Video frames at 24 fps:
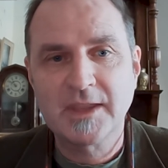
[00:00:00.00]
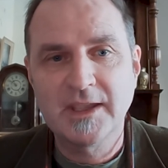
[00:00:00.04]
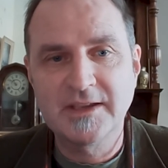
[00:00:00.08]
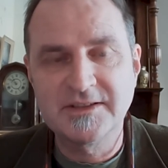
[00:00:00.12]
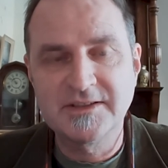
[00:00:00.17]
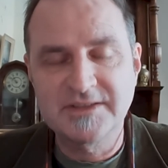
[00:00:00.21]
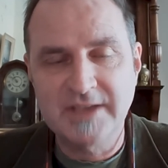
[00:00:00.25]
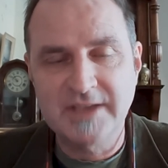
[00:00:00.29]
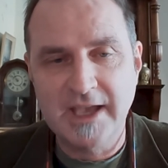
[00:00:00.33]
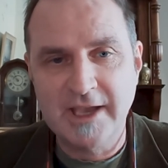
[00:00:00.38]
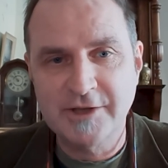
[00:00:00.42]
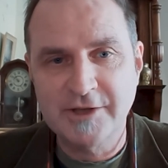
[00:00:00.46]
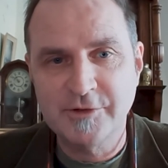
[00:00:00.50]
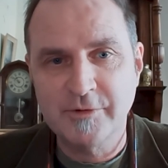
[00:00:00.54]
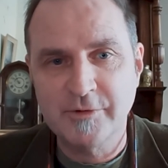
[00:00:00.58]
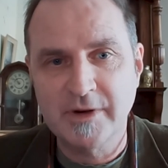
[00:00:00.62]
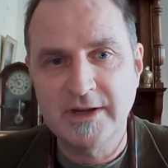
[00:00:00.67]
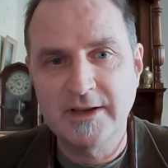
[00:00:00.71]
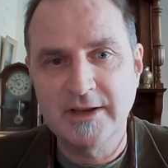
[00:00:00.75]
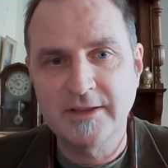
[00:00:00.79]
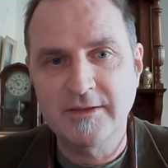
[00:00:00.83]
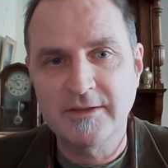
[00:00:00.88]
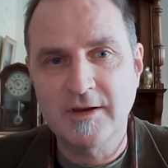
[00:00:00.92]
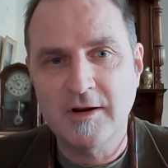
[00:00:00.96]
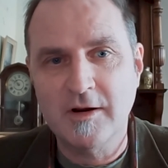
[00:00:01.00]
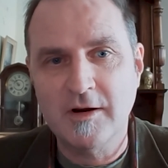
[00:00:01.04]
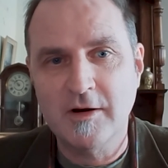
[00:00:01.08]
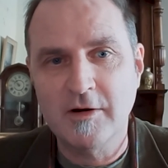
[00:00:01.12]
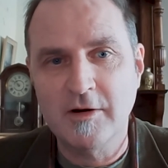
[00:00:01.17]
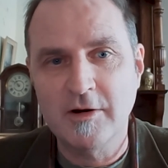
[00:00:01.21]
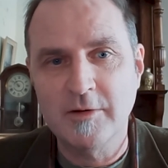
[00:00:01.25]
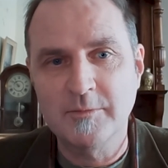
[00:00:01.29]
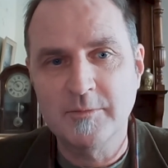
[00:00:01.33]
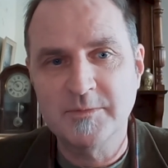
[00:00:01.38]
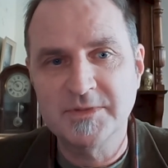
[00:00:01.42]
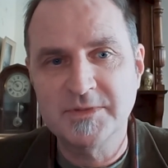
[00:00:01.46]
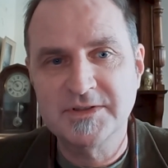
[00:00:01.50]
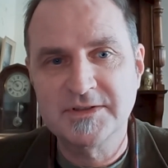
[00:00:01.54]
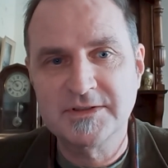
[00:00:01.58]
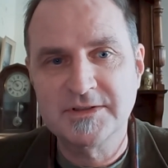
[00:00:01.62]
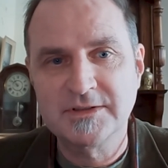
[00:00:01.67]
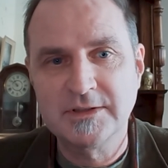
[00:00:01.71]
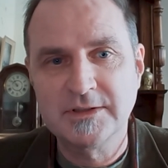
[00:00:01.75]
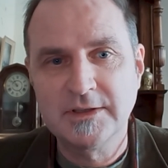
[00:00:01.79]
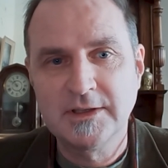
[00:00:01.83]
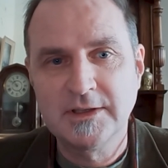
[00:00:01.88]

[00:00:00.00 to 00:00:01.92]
exaggerating the harms,